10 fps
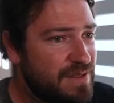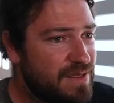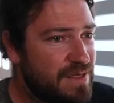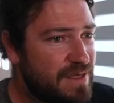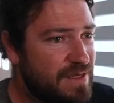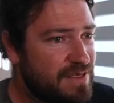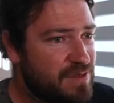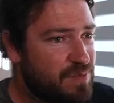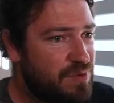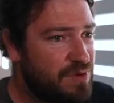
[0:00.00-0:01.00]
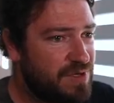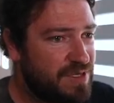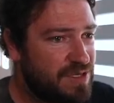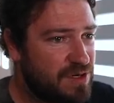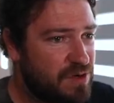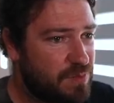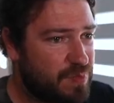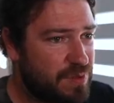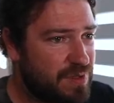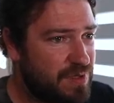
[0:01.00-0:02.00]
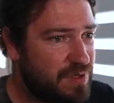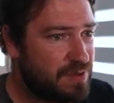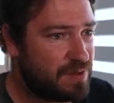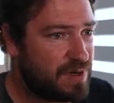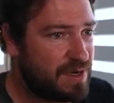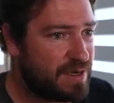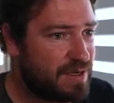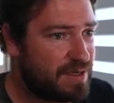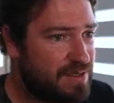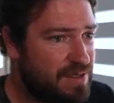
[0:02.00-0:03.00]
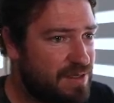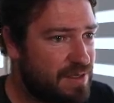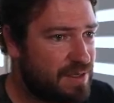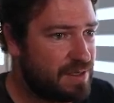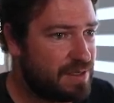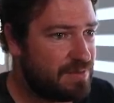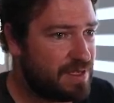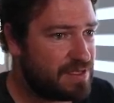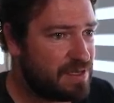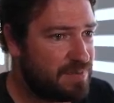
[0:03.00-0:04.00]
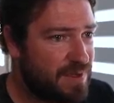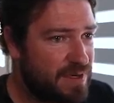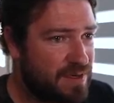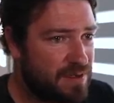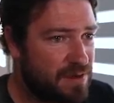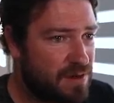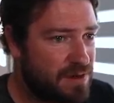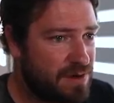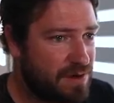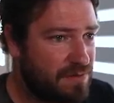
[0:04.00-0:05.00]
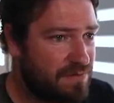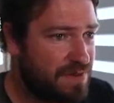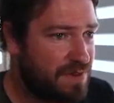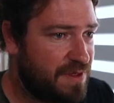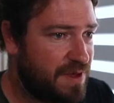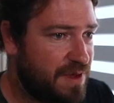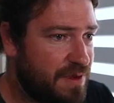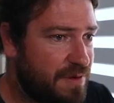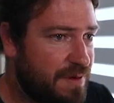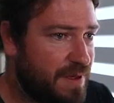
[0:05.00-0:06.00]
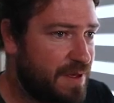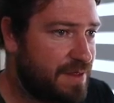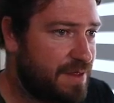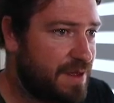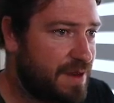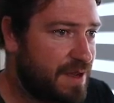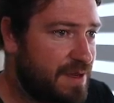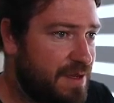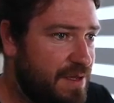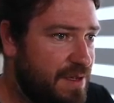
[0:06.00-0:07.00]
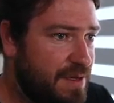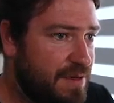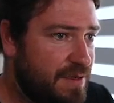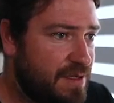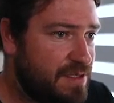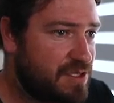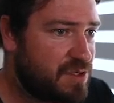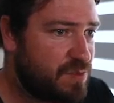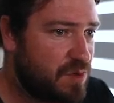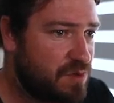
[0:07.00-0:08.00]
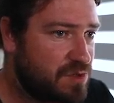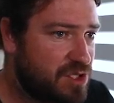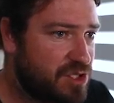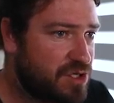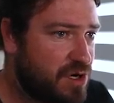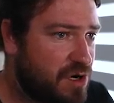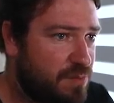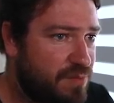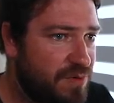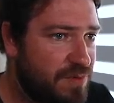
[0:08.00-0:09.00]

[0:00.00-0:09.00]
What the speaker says: That is pretty dope. All right, that's gonna be a little garden over there, and then I need a small shop.